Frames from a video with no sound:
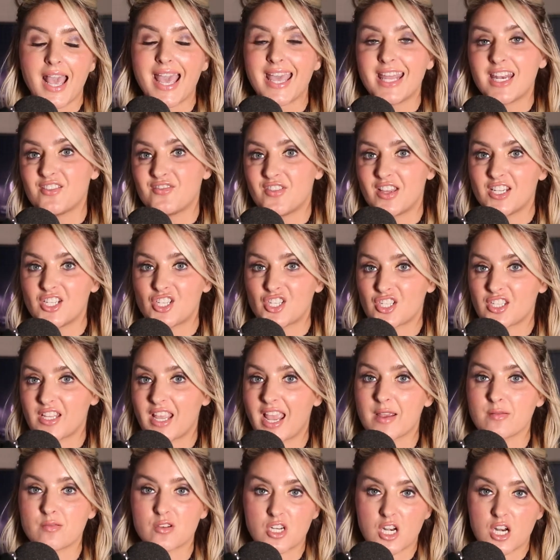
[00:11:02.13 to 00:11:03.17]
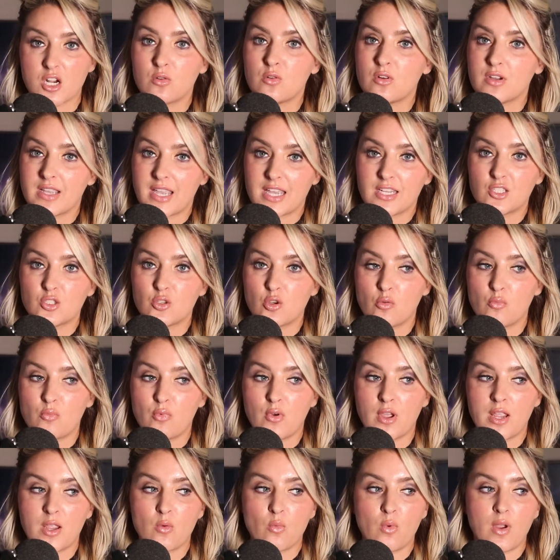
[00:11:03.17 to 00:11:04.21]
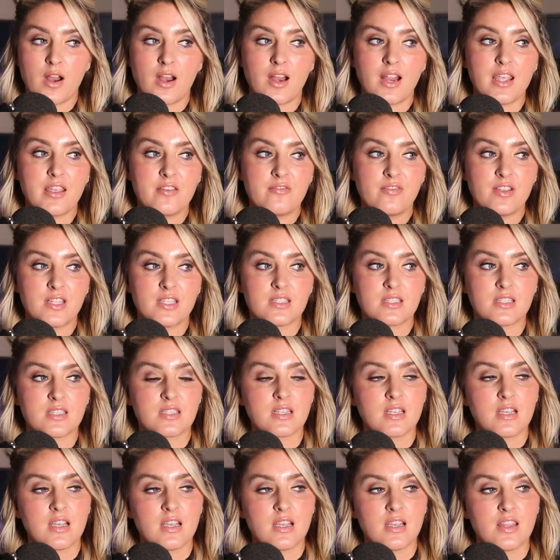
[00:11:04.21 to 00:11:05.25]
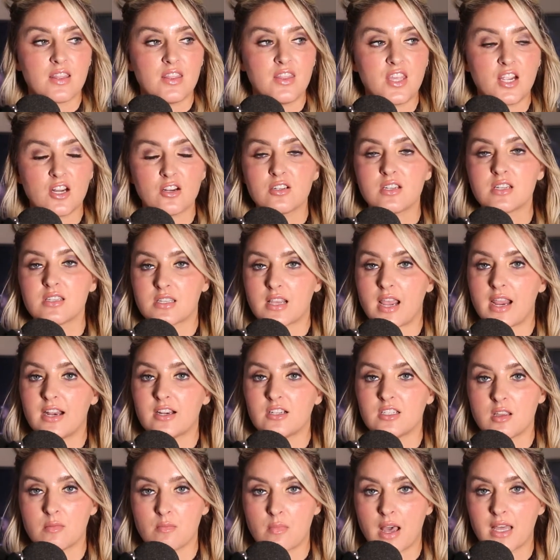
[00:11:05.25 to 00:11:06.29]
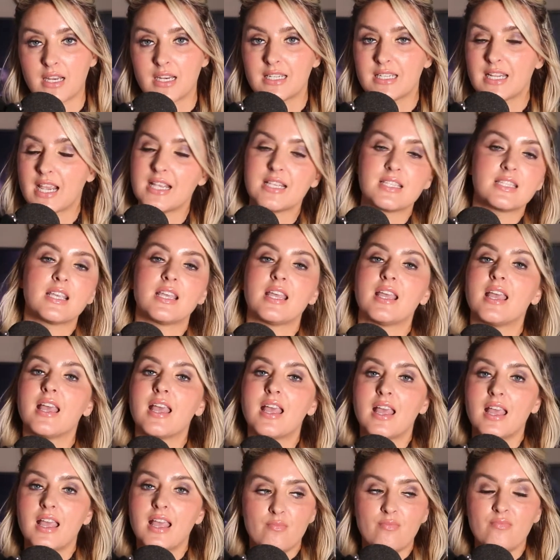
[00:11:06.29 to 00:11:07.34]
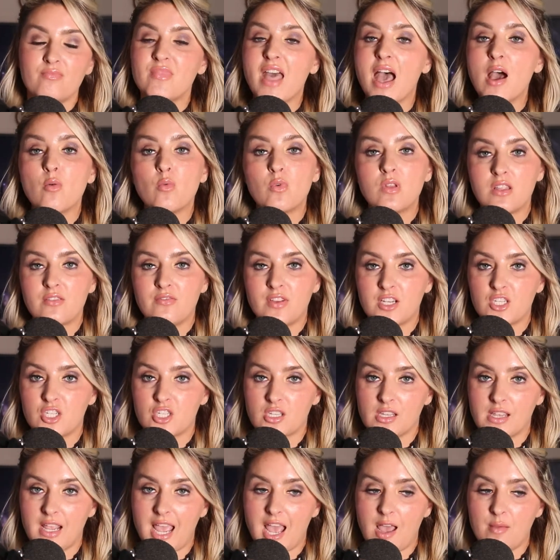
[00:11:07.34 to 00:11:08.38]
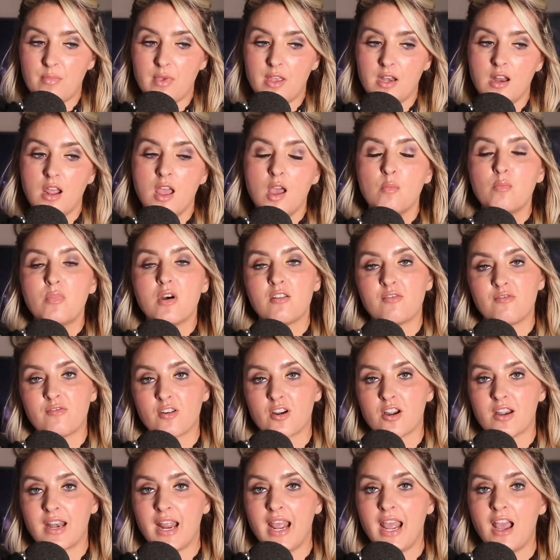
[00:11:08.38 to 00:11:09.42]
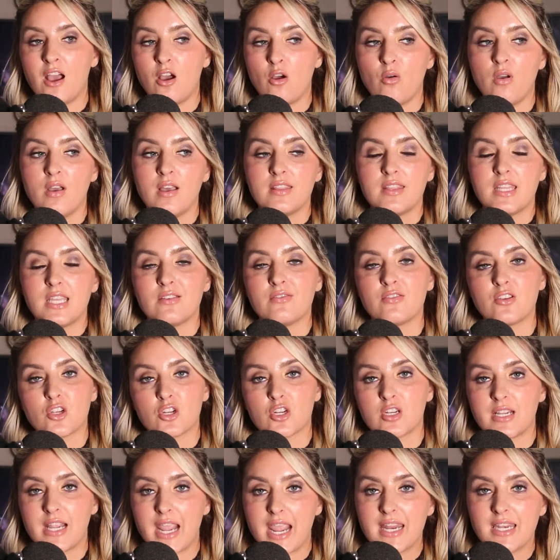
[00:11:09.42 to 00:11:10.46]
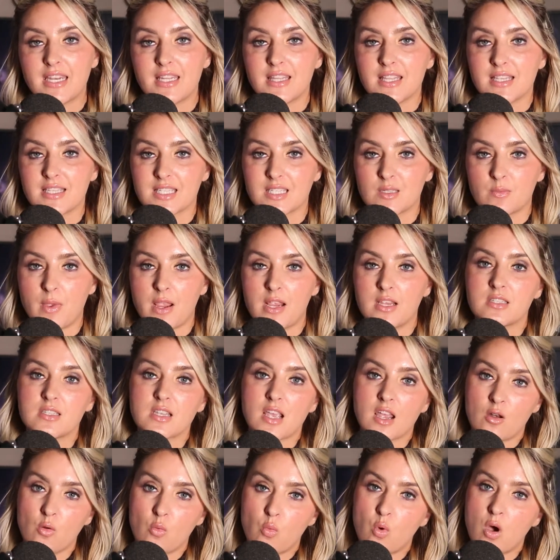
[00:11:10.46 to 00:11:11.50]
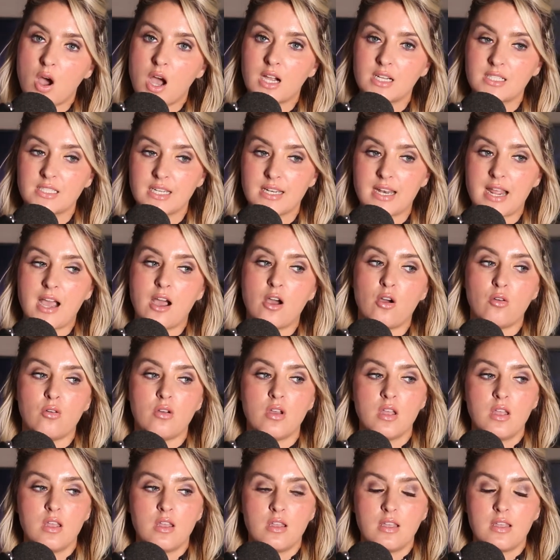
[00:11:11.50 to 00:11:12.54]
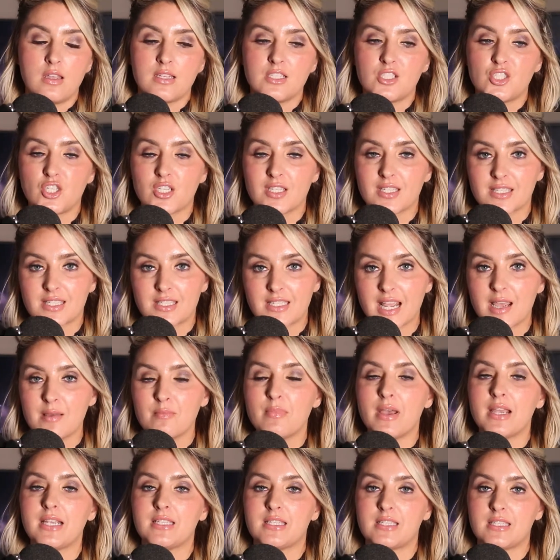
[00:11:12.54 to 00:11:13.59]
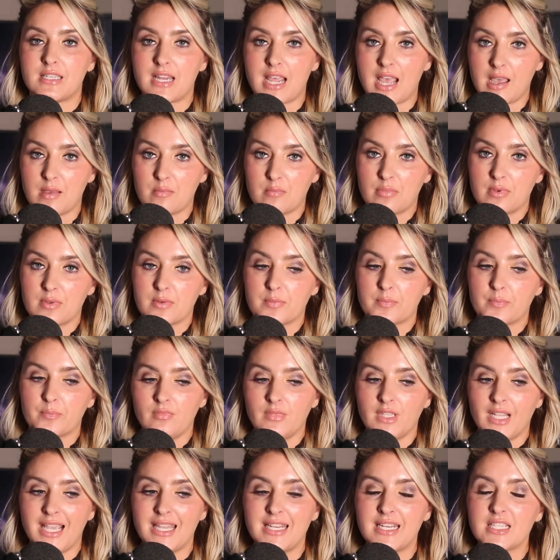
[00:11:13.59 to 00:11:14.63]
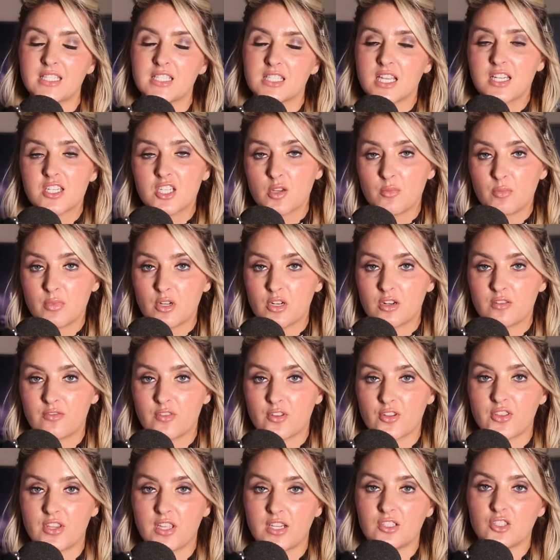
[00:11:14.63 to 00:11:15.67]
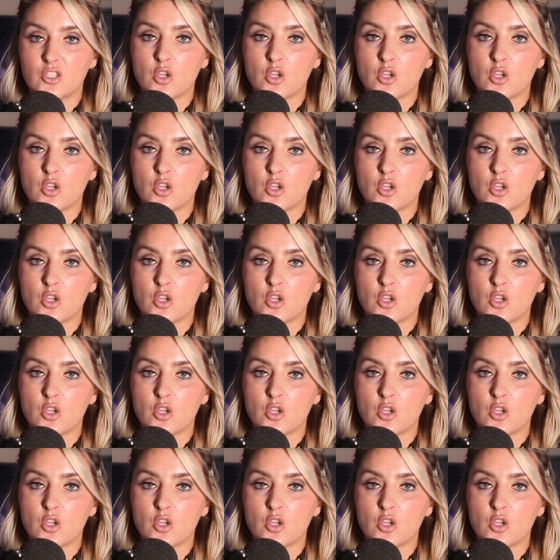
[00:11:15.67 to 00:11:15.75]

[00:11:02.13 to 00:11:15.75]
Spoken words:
And eventually, I'm sure it will get to a point where if it's their desire to monetize it, that will eventually happen. But for now, they've created this space and walked it out just step by step. And it's such a beautiful thing